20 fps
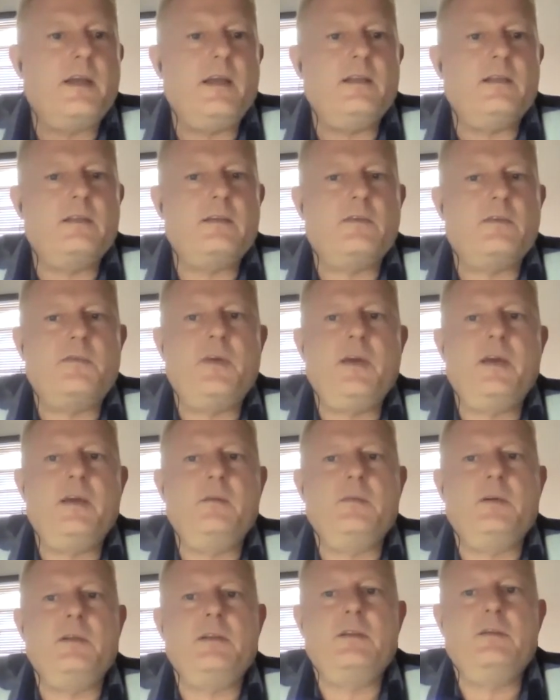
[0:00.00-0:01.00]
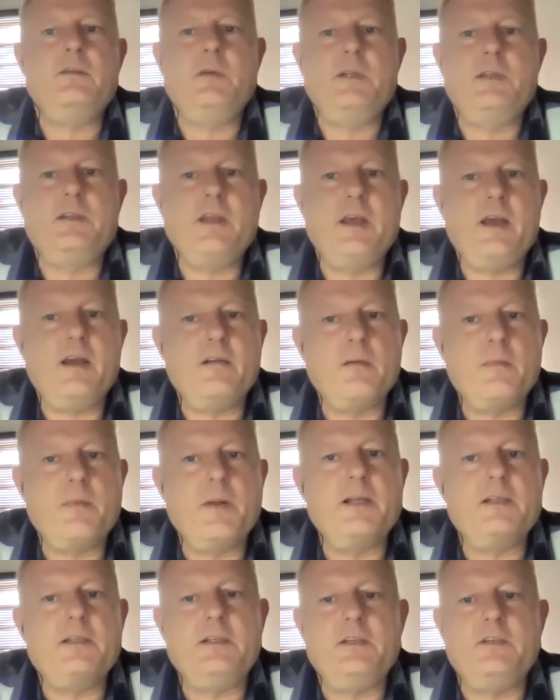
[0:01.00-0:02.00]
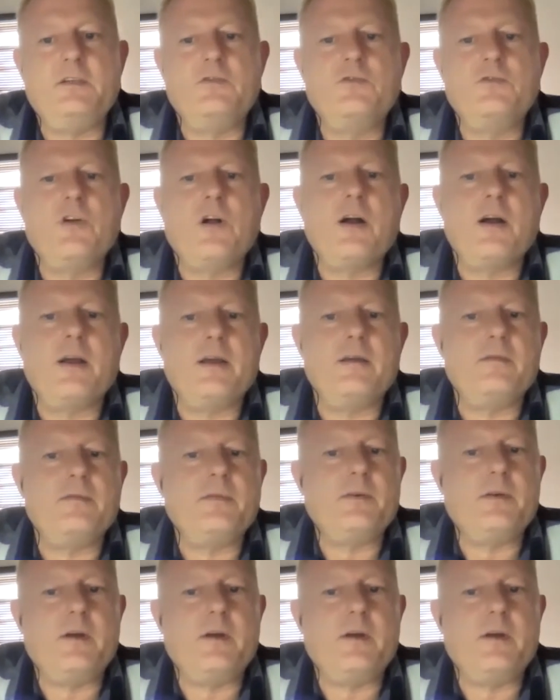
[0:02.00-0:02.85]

interfere with their ability to drive.